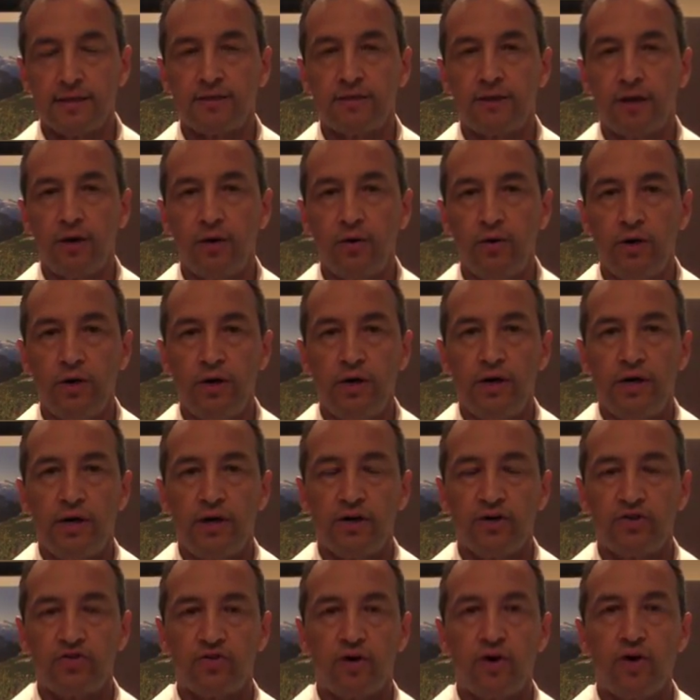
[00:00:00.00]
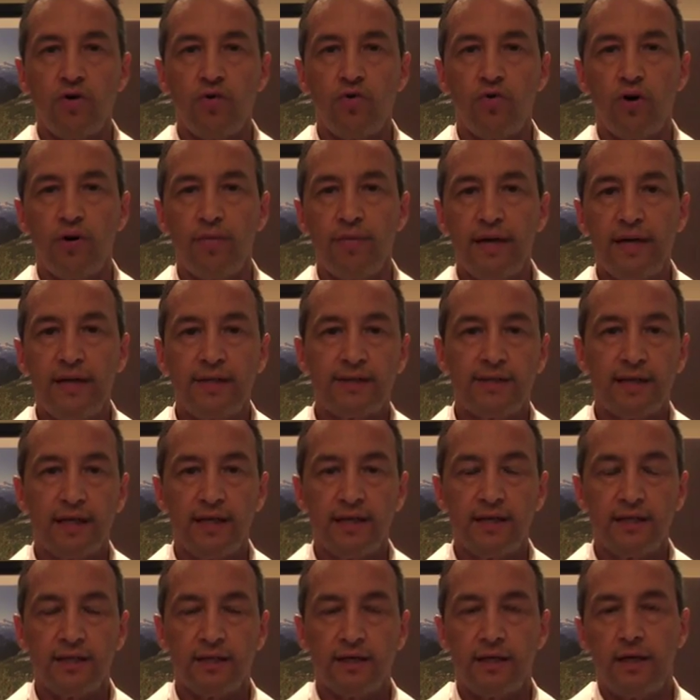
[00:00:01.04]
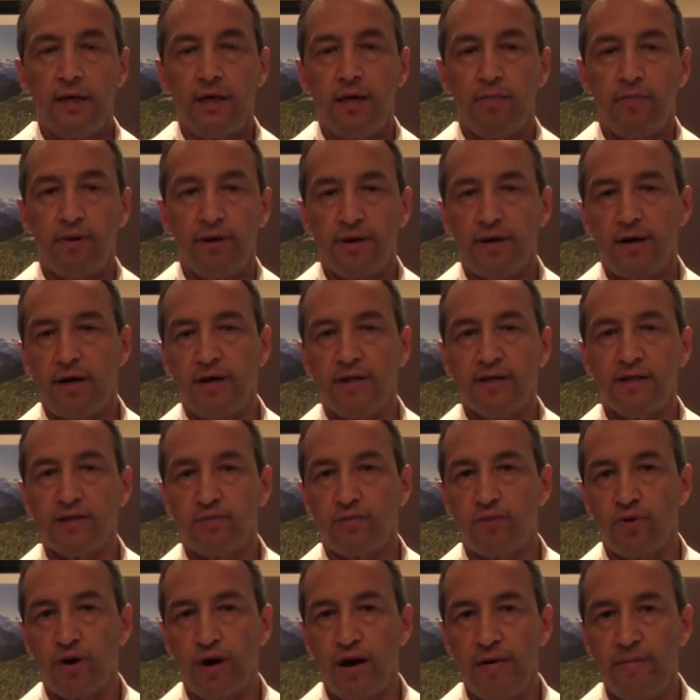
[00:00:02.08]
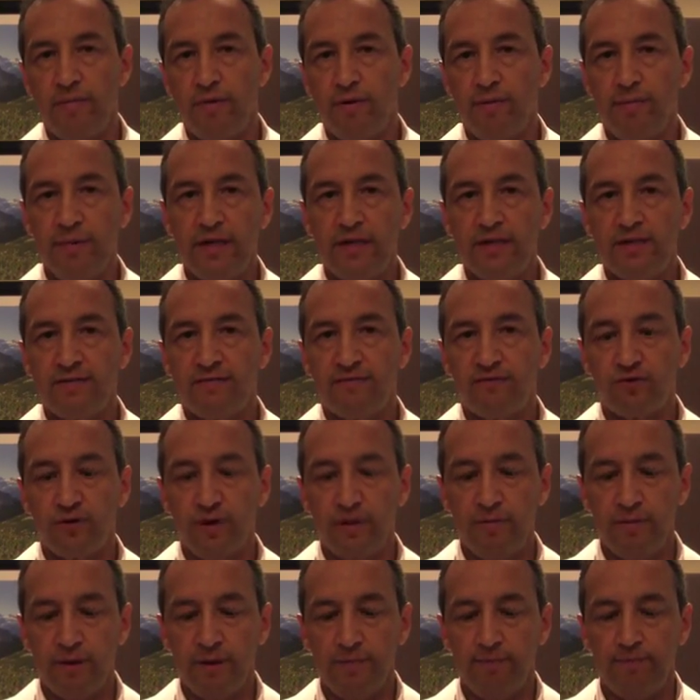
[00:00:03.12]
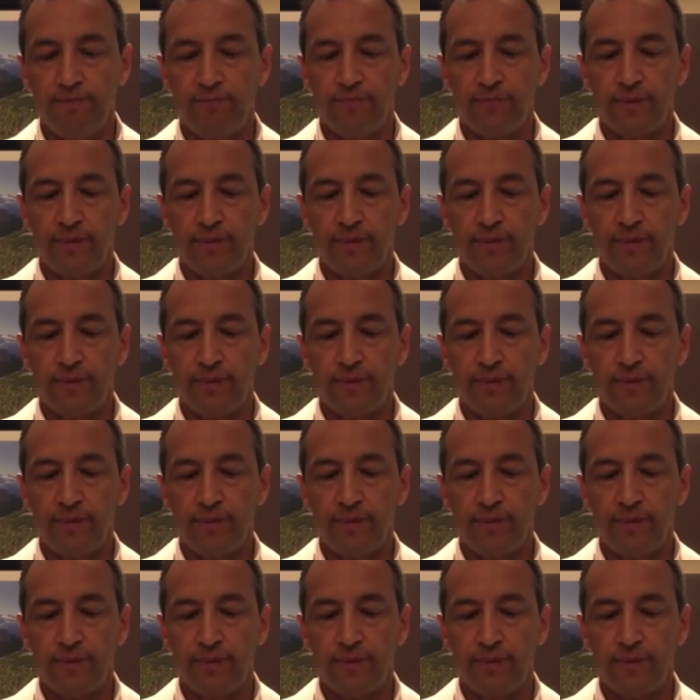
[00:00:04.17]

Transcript: So a strong core makes sense, but not as a primary means of treatment.